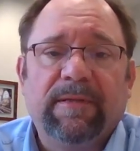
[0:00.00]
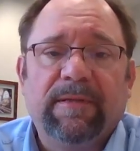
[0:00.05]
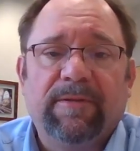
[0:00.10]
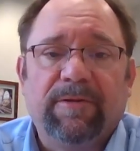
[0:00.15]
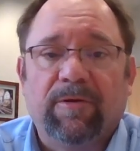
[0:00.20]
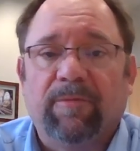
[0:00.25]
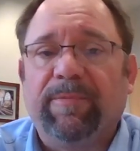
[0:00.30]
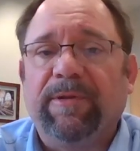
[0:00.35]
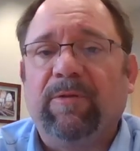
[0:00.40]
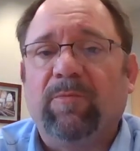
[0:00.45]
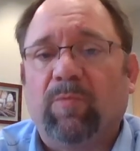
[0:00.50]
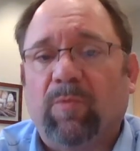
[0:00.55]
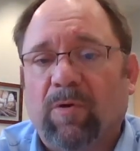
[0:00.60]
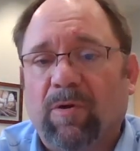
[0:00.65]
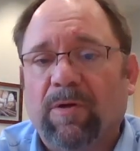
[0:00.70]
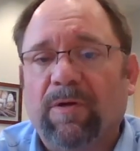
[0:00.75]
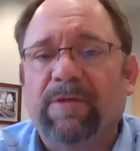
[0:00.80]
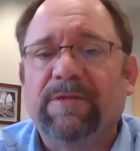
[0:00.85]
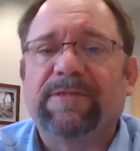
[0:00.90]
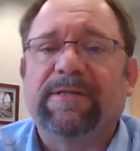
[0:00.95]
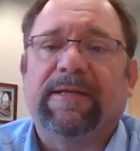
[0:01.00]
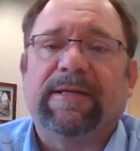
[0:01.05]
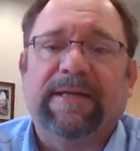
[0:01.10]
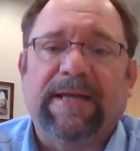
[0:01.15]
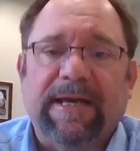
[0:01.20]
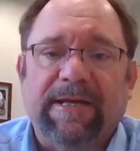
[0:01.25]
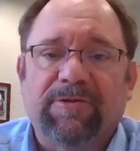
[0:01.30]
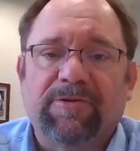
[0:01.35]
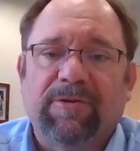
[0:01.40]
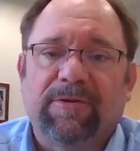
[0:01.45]
There'll be wars and
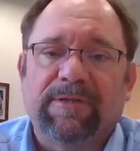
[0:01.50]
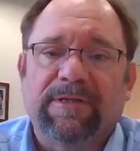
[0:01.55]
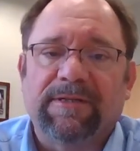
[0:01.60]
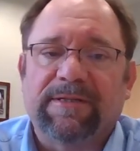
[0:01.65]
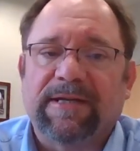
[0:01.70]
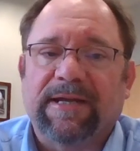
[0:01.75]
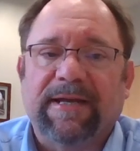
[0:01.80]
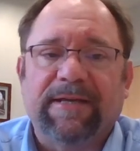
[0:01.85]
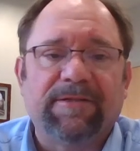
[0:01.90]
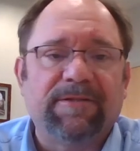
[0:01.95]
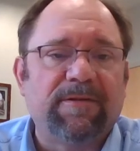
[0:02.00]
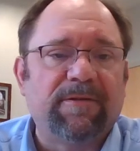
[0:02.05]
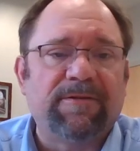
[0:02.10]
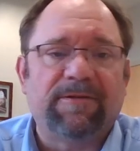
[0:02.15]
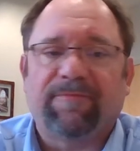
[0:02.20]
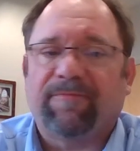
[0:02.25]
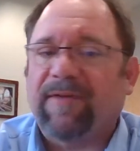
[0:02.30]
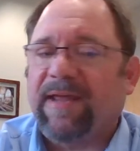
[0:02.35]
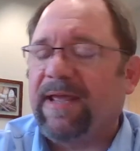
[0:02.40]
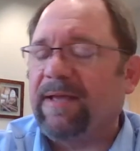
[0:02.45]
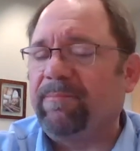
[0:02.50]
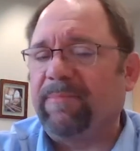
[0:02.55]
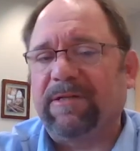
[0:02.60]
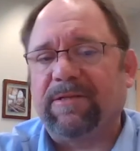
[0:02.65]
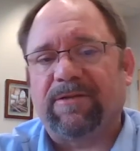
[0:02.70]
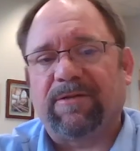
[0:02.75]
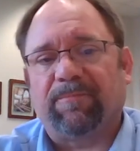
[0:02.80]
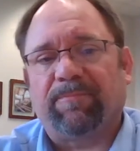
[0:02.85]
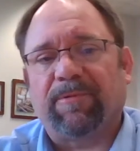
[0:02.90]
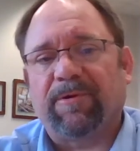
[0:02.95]
natural disasters,
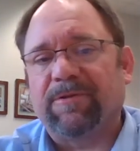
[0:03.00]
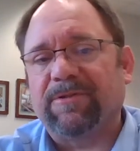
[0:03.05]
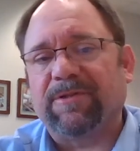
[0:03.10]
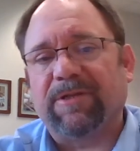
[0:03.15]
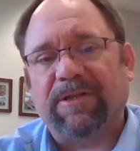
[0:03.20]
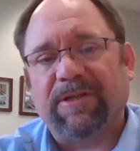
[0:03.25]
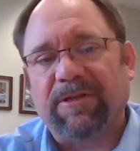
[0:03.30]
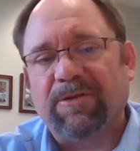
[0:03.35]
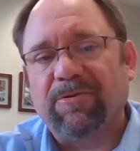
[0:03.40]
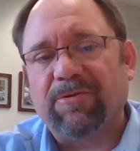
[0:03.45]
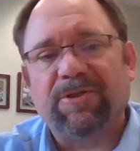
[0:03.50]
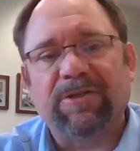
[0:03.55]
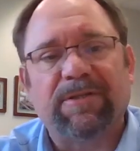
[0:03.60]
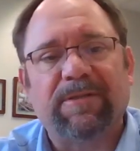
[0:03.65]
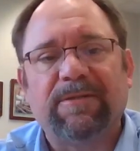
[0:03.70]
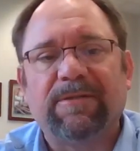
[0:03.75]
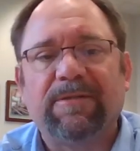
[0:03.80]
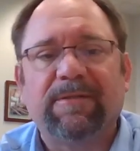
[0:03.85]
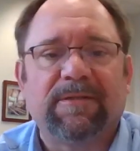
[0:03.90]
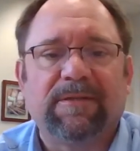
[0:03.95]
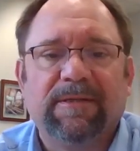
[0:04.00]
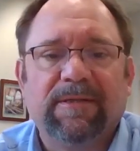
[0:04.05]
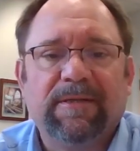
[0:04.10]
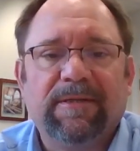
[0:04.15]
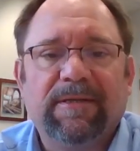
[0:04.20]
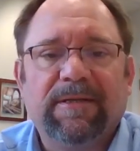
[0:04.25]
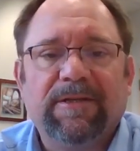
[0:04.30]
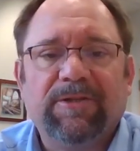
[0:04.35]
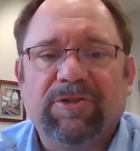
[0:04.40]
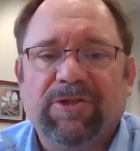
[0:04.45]
famines and persecutions.
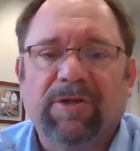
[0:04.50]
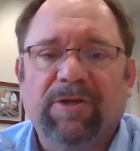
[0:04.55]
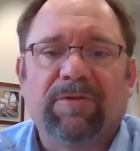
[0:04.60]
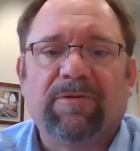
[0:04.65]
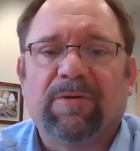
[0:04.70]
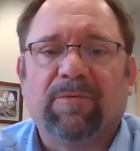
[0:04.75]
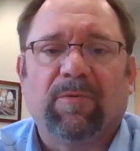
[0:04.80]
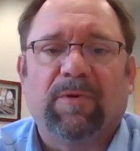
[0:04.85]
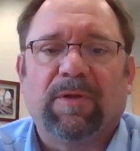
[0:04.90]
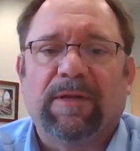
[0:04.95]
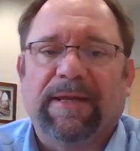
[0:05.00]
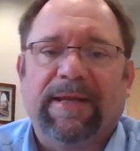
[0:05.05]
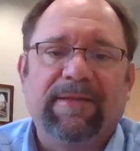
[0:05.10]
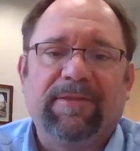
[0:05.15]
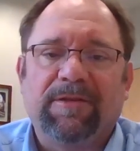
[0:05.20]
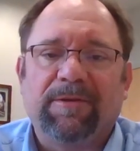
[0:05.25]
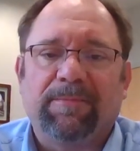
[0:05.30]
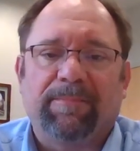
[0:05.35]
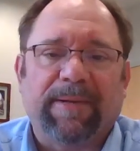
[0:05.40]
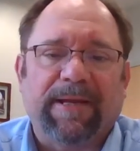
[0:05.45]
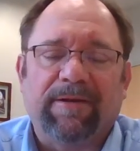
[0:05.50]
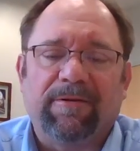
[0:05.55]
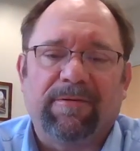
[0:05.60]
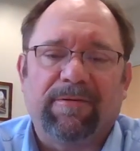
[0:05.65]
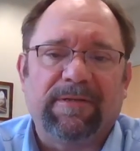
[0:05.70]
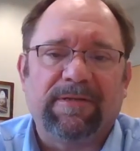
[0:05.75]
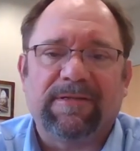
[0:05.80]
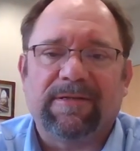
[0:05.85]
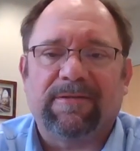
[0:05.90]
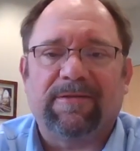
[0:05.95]
Children will hate their
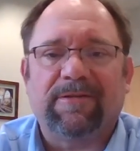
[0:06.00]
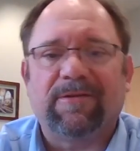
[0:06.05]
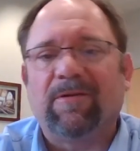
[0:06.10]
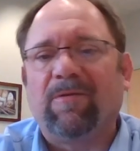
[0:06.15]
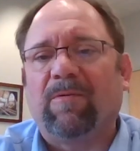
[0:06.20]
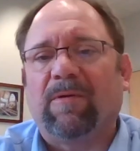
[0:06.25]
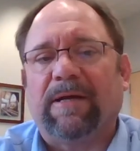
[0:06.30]
parents and so